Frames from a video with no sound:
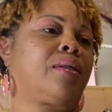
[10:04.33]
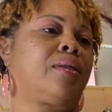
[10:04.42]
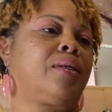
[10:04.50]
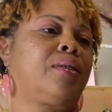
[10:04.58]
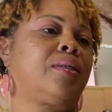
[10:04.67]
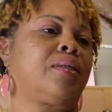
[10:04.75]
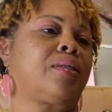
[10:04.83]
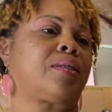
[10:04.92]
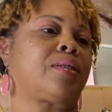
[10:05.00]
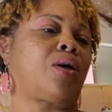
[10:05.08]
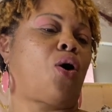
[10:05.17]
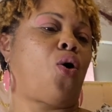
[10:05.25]
This is
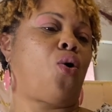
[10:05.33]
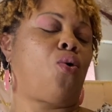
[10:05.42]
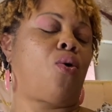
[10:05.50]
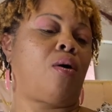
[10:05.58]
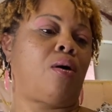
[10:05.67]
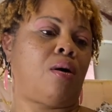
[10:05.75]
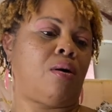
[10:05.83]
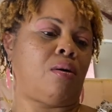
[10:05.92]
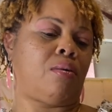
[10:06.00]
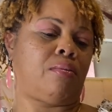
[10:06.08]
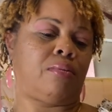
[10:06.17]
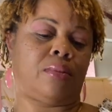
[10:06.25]
so,
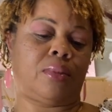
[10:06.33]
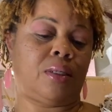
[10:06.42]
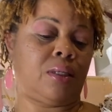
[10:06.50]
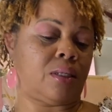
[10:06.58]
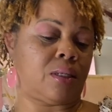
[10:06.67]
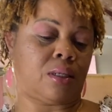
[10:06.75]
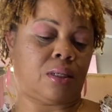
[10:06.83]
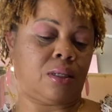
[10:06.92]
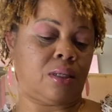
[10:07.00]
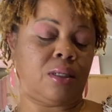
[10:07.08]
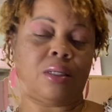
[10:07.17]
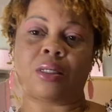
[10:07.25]
oh, this is,
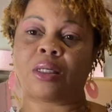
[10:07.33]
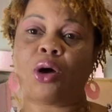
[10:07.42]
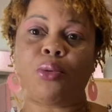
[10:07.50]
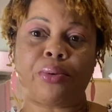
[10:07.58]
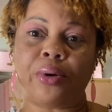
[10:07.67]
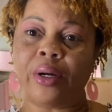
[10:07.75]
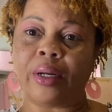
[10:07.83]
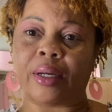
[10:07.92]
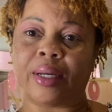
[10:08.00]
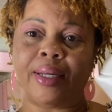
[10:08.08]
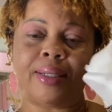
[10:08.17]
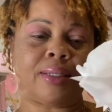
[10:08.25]
this is so
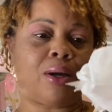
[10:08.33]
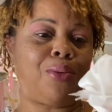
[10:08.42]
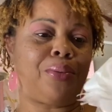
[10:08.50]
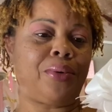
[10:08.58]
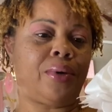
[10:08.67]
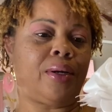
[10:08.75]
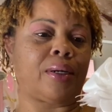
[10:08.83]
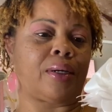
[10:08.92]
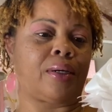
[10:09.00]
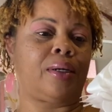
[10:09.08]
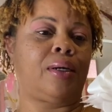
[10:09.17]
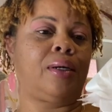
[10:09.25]
pretty. It's so pretty.
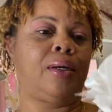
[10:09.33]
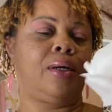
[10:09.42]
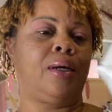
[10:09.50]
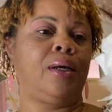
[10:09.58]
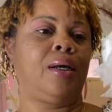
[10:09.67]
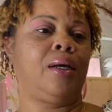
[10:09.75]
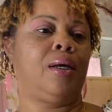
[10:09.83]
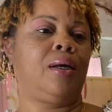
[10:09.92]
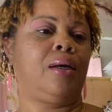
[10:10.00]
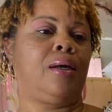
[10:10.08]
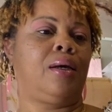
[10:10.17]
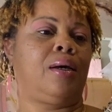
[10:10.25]

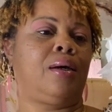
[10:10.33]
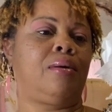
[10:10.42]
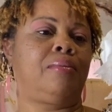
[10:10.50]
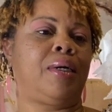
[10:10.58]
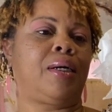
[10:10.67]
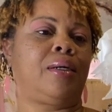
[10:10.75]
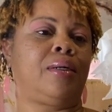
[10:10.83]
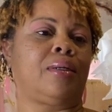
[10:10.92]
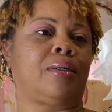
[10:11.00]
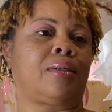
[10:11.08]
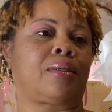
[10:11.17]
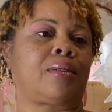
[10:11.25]
Oh my
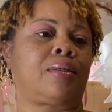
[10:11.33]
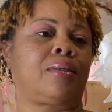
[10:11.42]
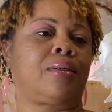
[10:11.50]
goodness.